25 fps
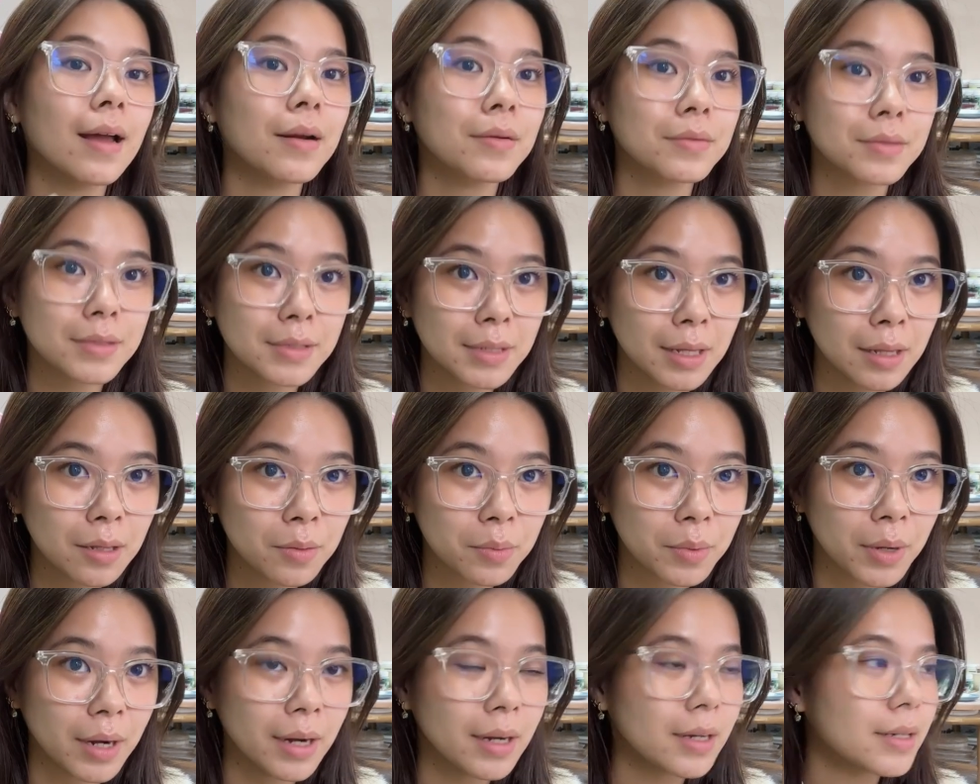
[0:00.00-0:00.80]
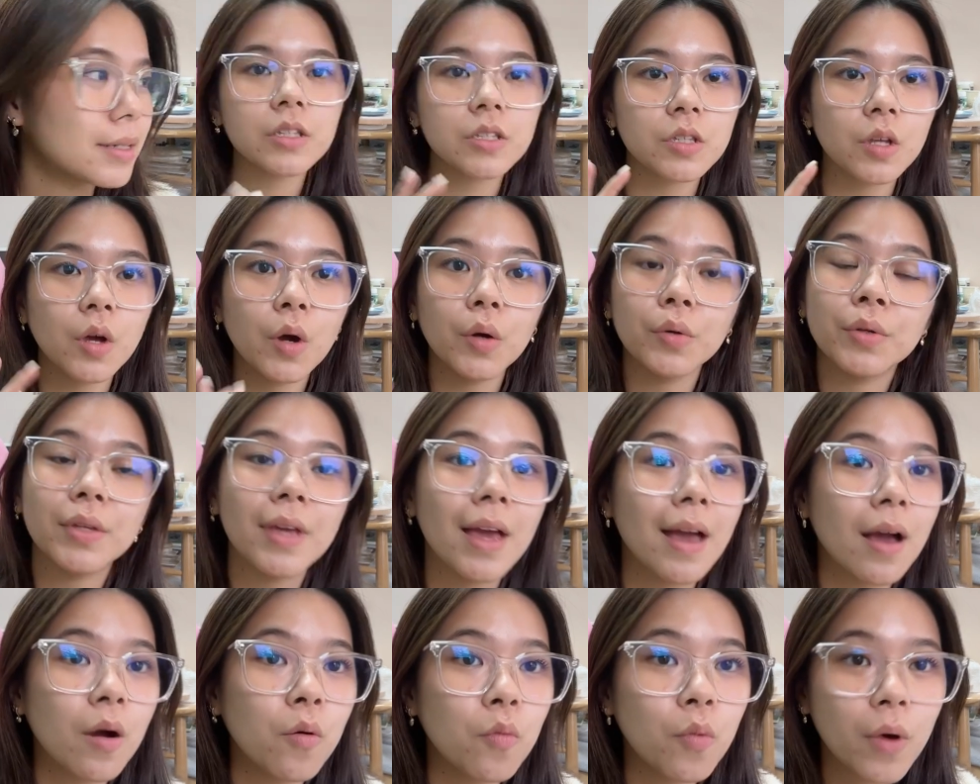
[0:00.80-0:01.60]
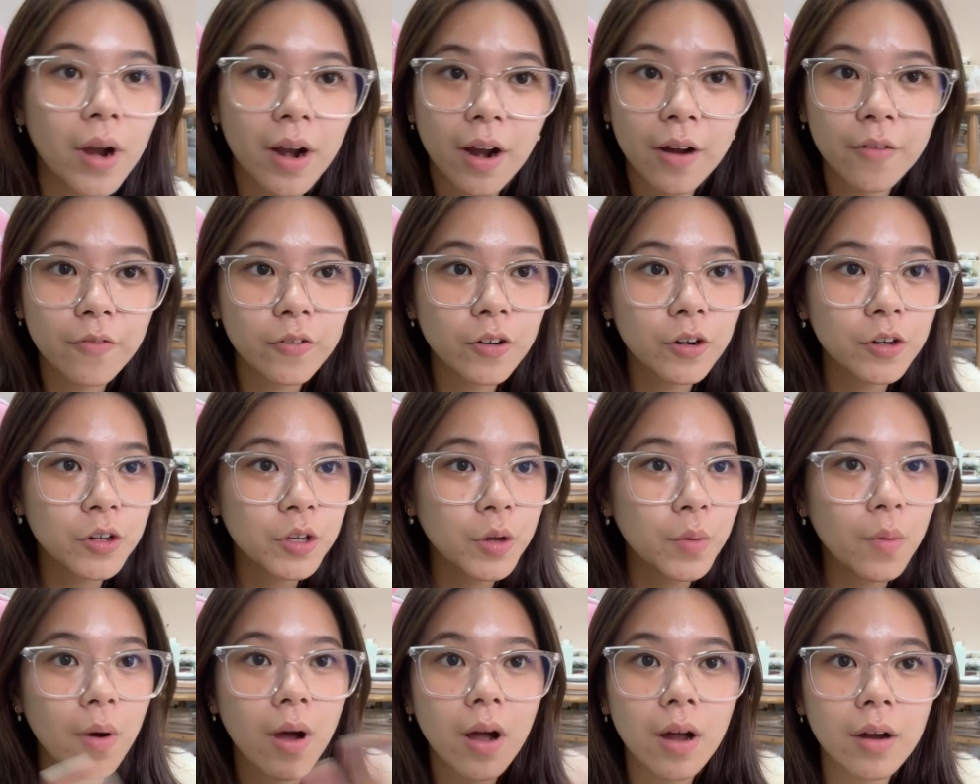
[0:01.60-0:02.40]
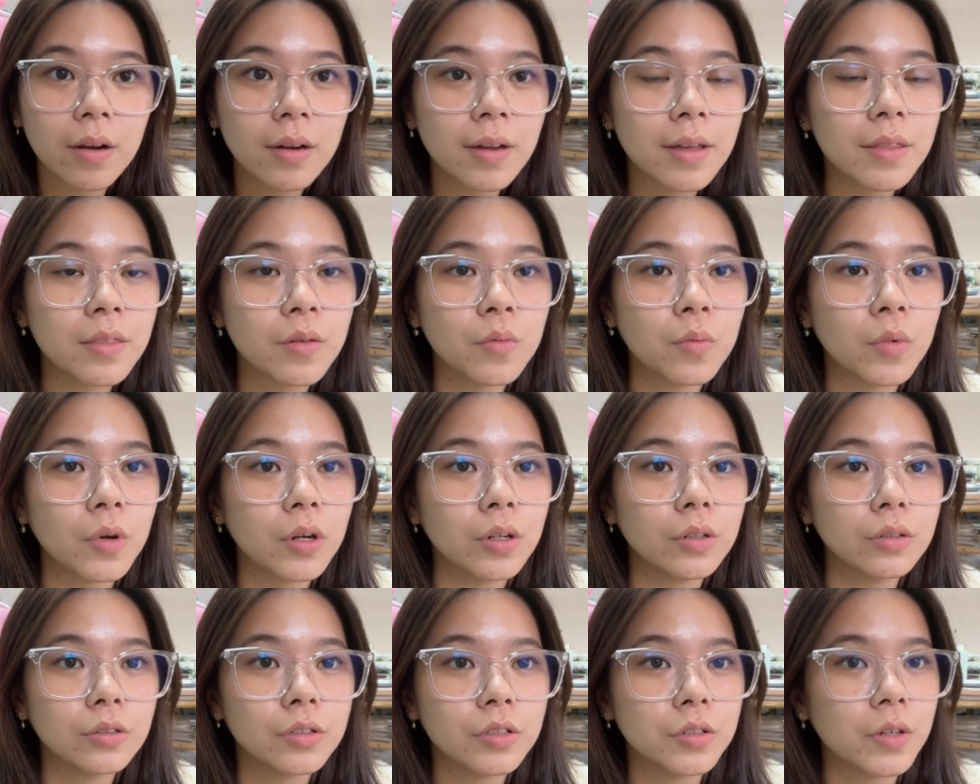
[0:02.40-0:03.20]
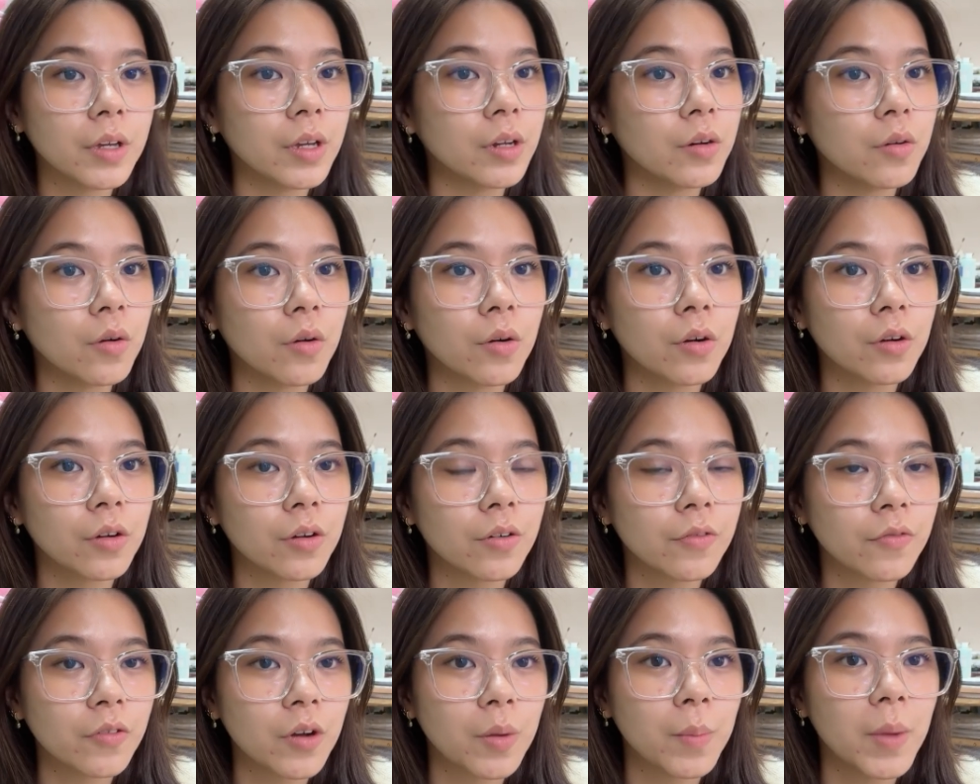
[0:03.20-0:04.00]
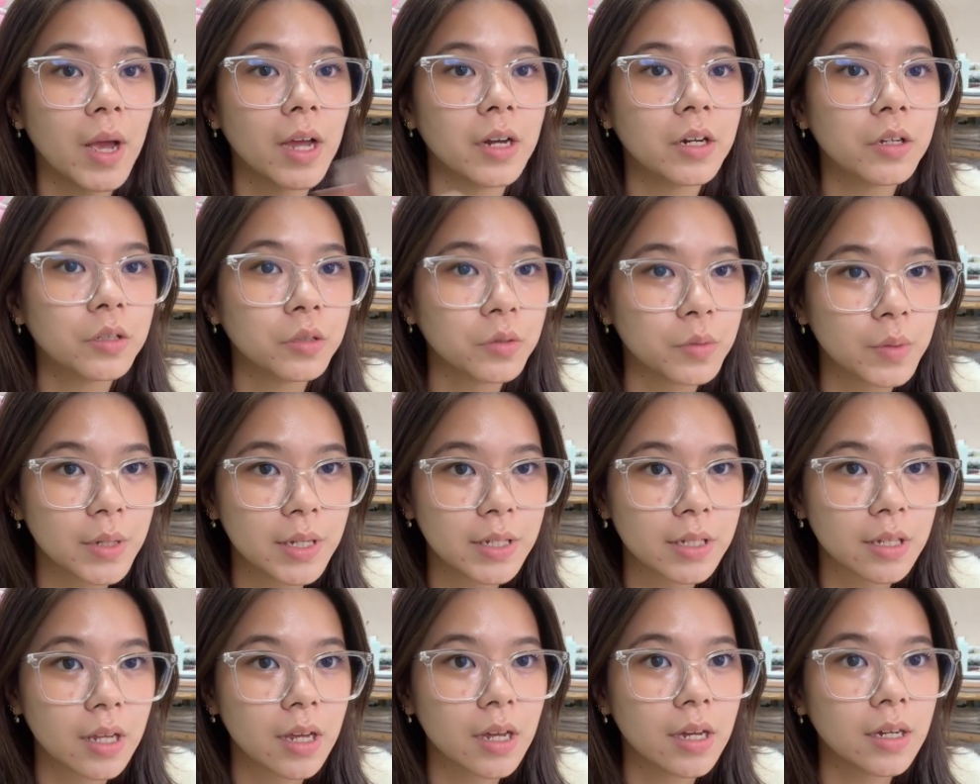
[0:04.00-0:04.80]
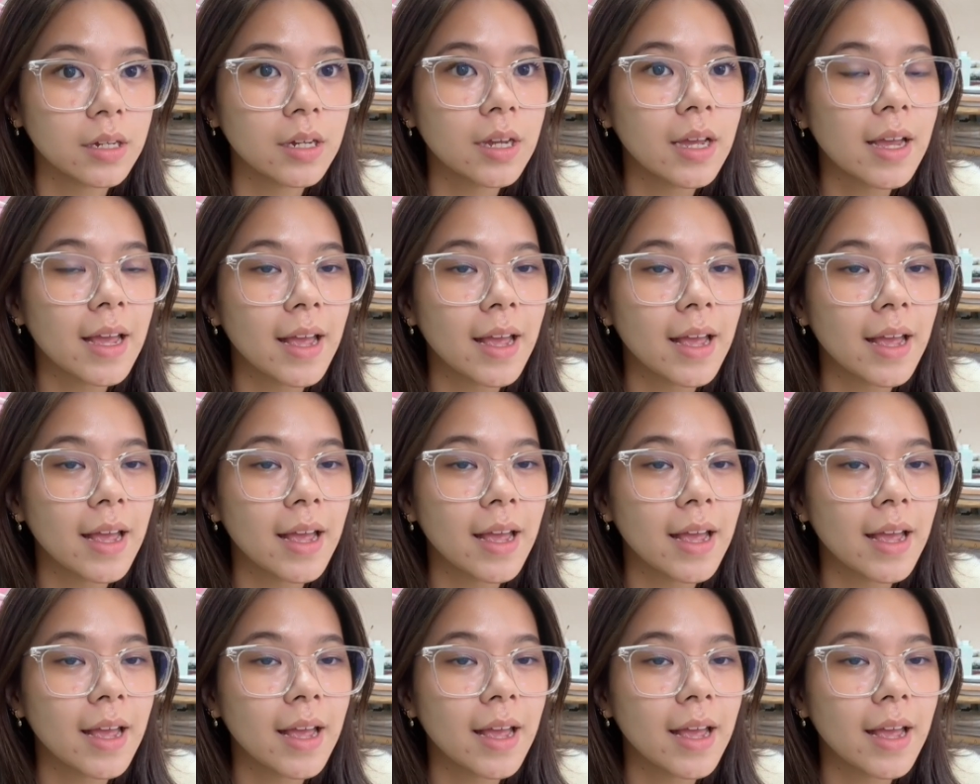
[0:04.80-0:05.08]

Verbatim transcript: I don't celebrate. So yeah, wherever you are in the world, you can order from Ana Luisa.